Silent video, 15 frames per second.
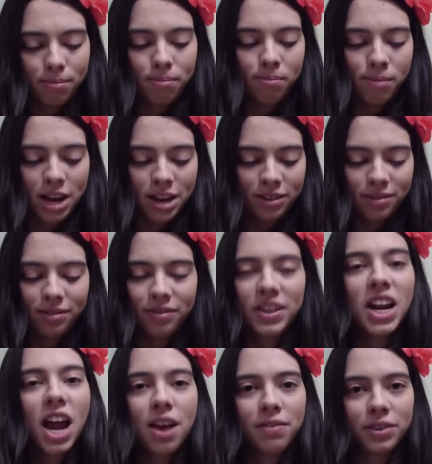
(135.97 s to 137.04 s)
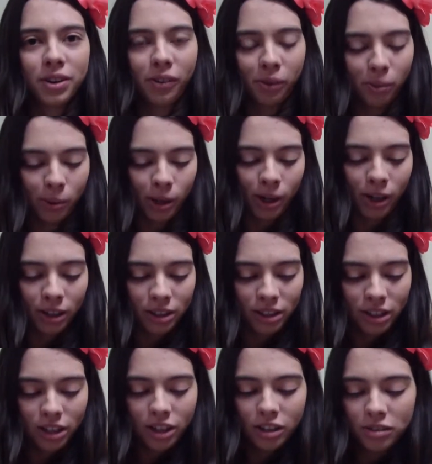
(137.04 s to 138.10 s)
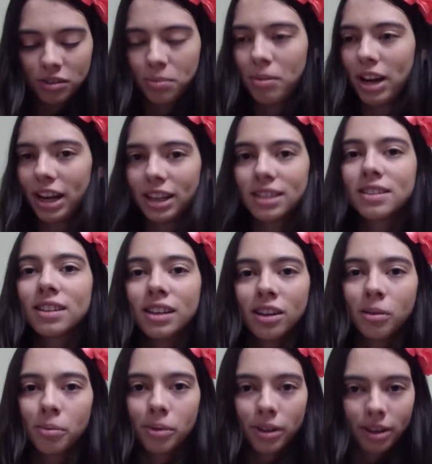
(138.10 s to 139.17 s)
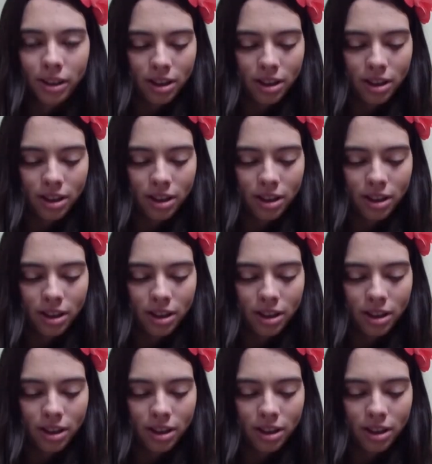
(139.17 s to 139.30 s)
about every other word to make it seem